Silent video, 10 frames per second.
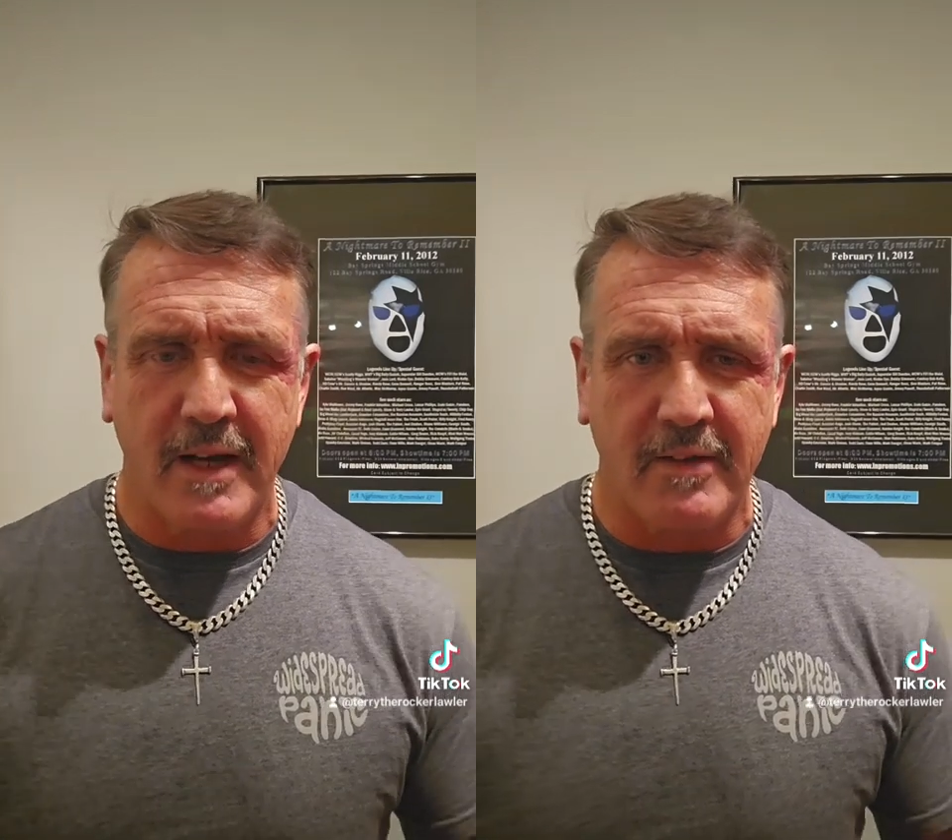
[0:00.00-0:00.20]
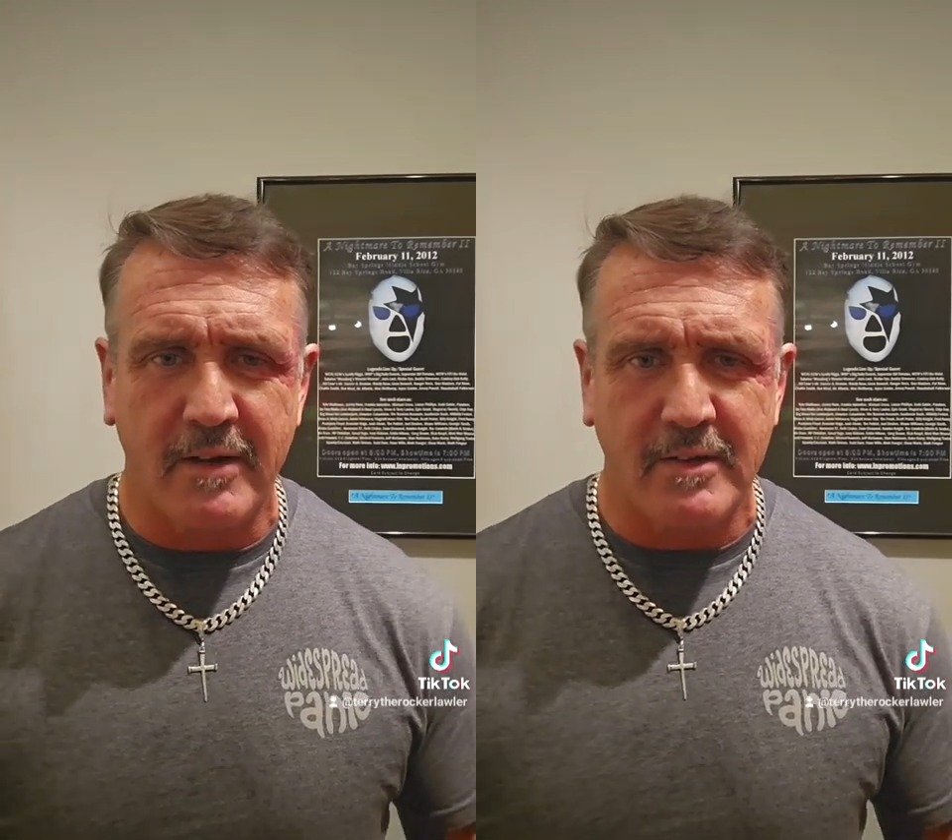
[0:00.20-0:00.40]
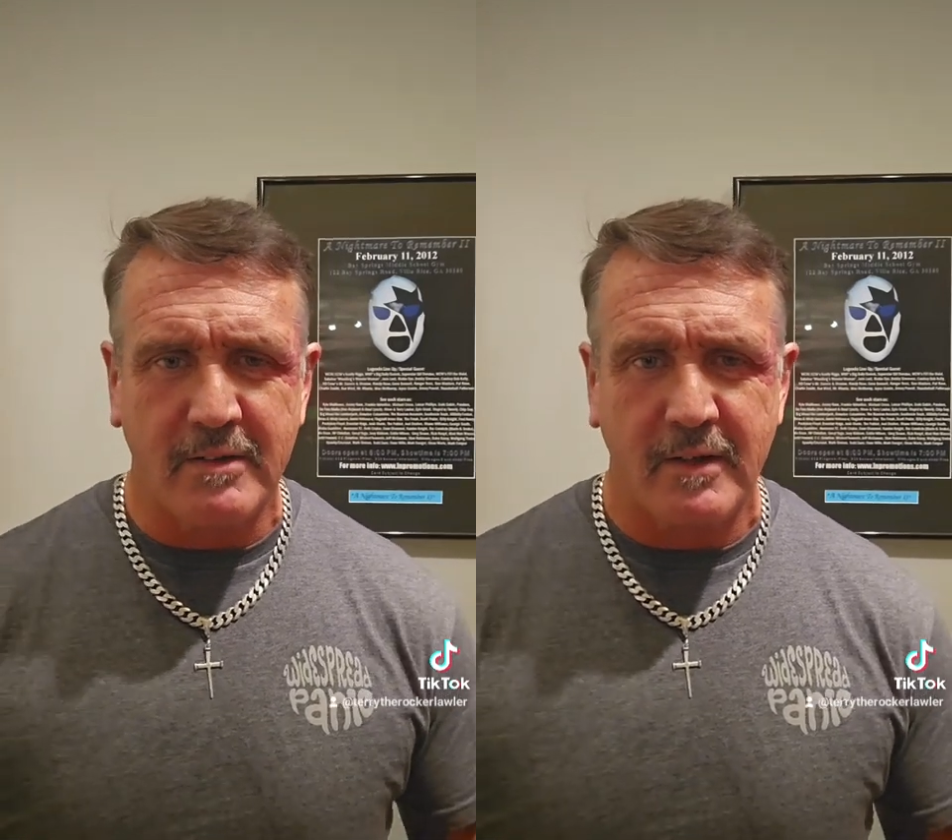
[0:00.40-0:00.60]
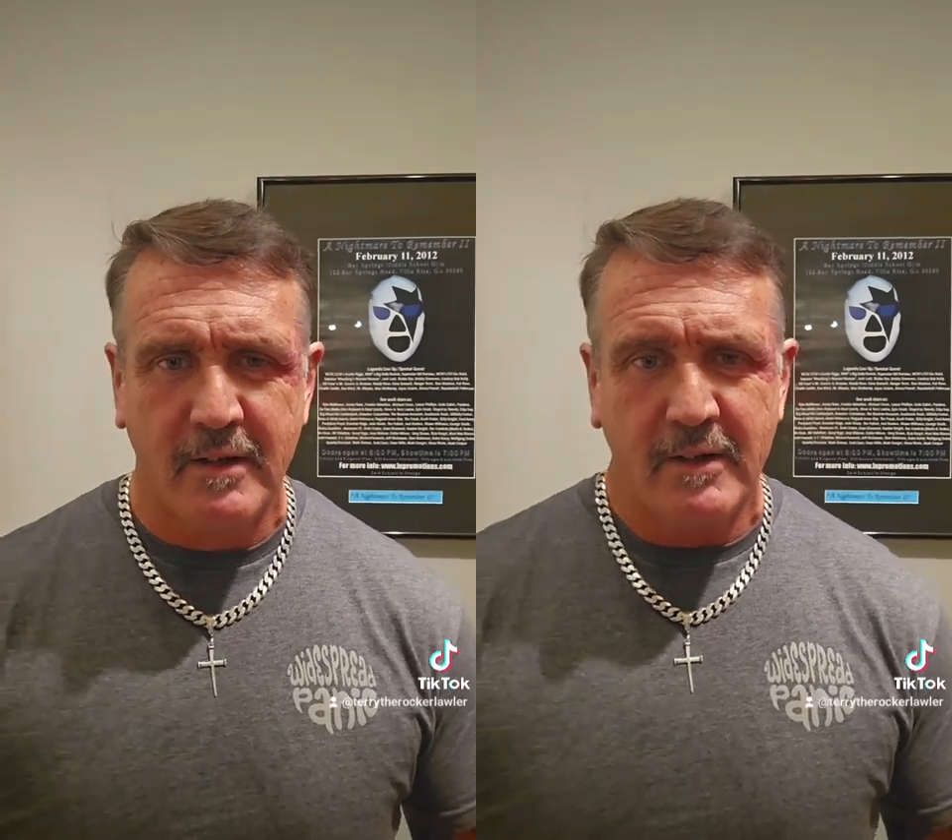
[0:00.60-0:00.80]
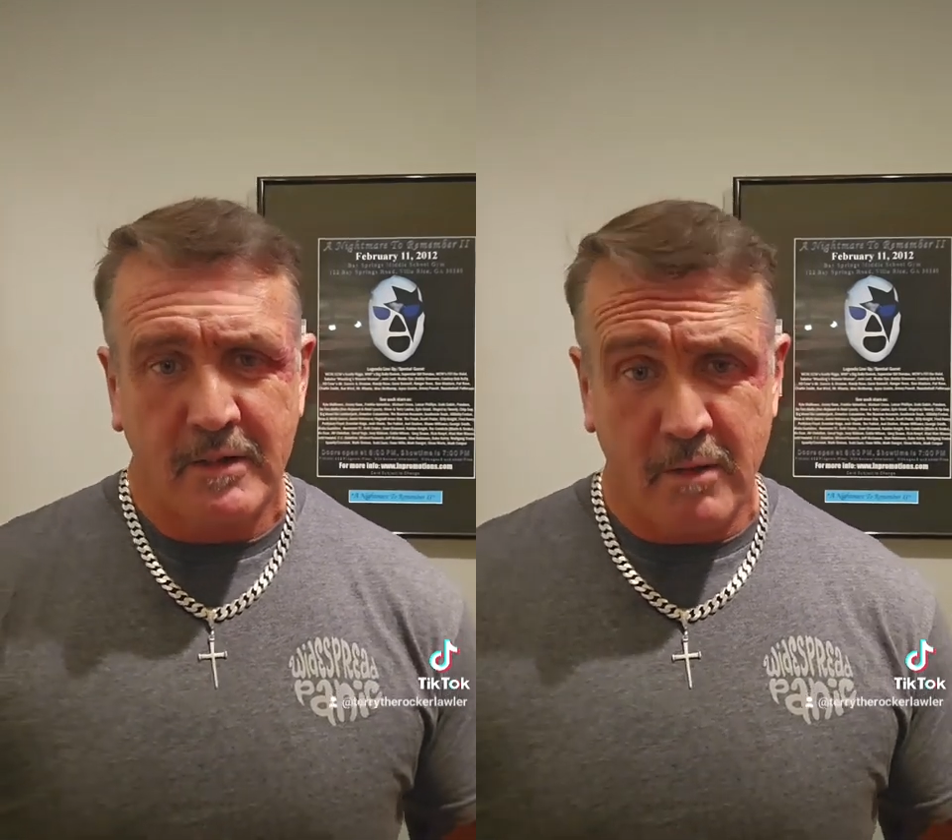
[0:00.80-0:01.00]
out there, just
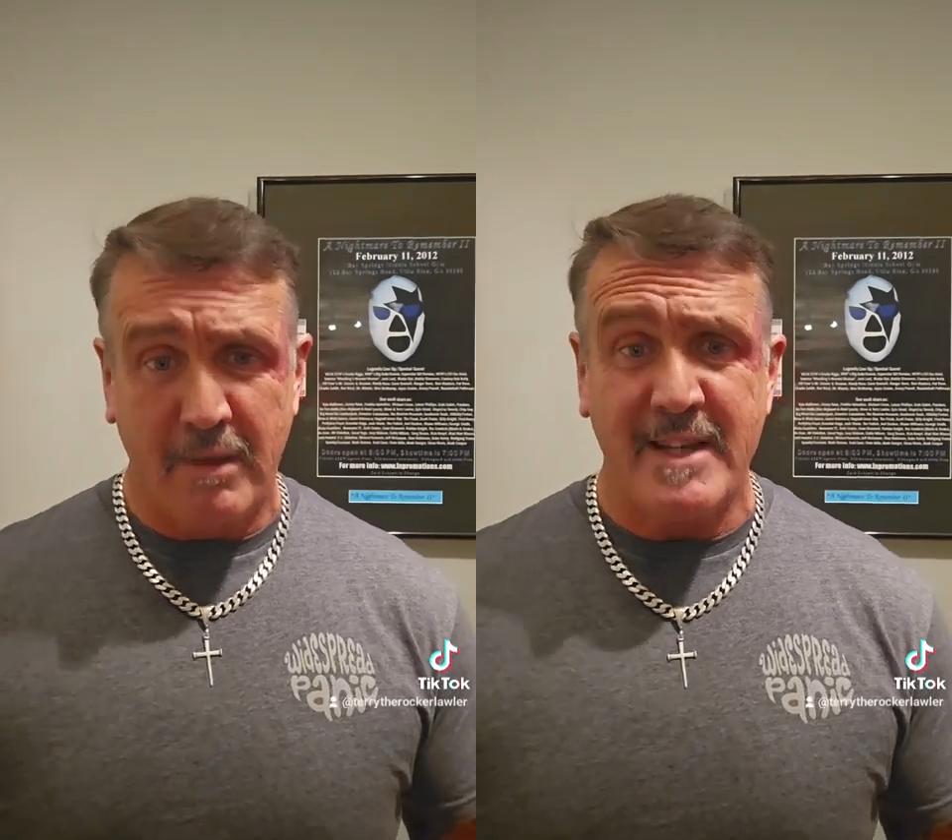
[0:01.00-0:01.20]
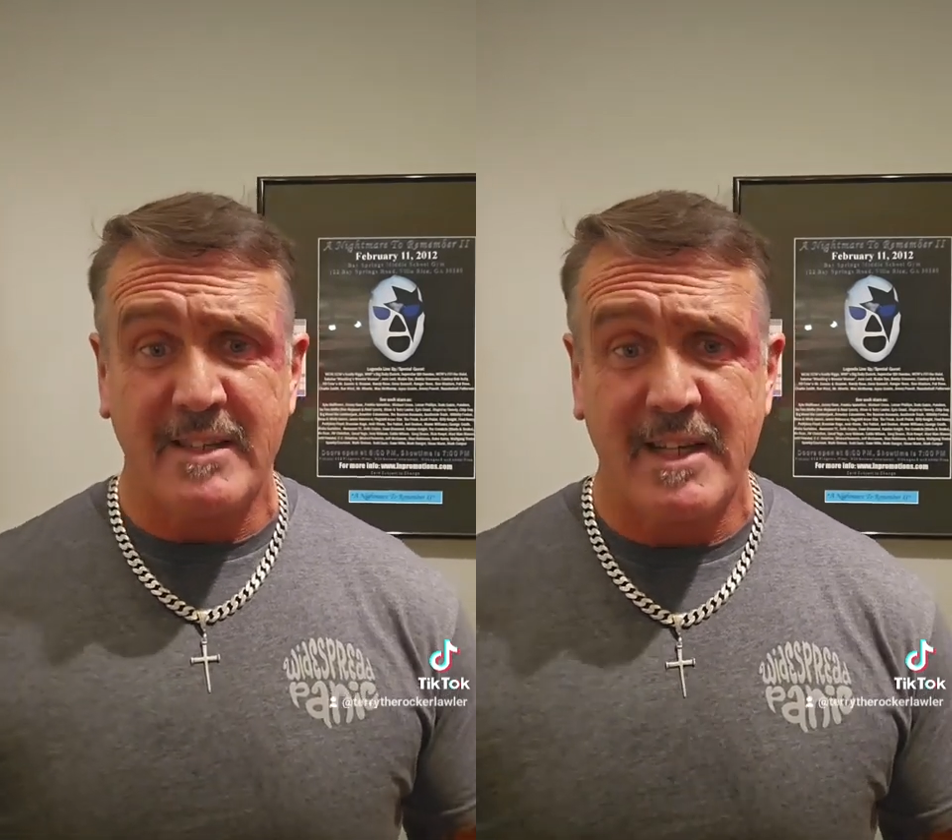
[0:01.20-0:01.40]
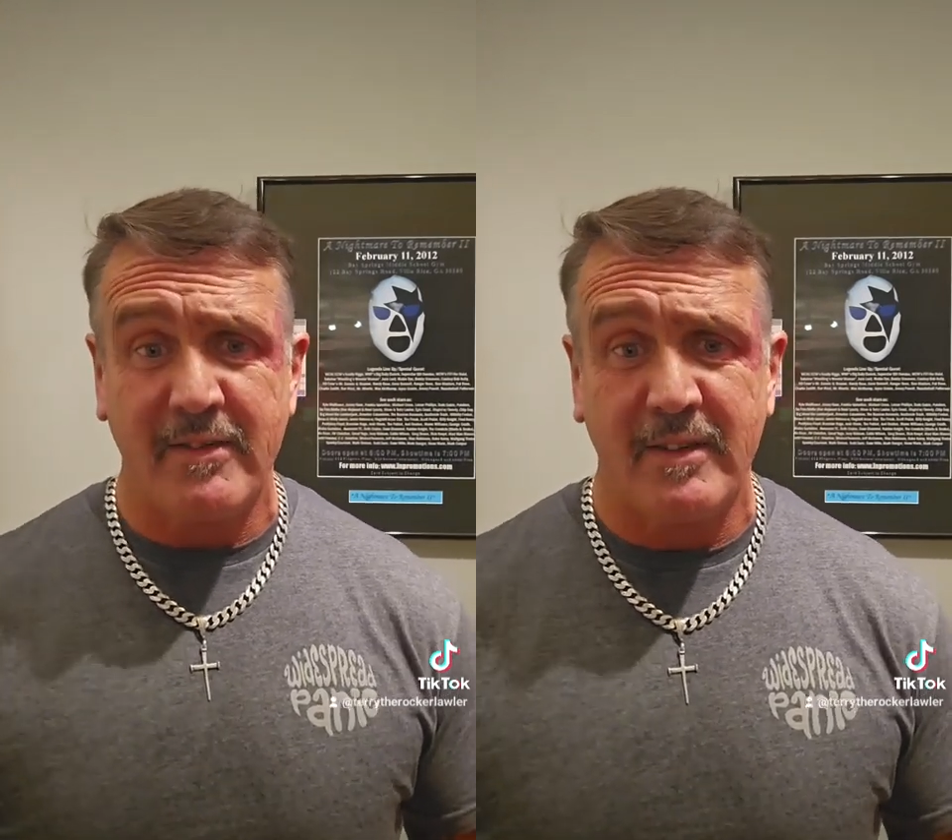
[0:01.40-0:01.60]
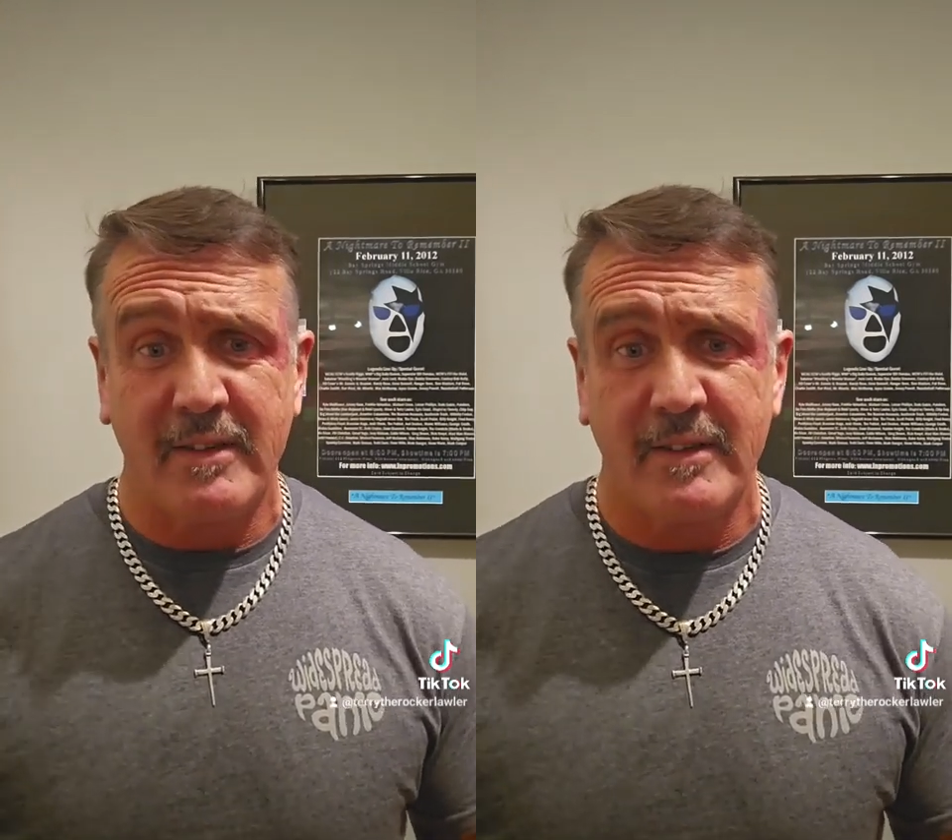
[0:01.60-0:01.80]
playing it safe.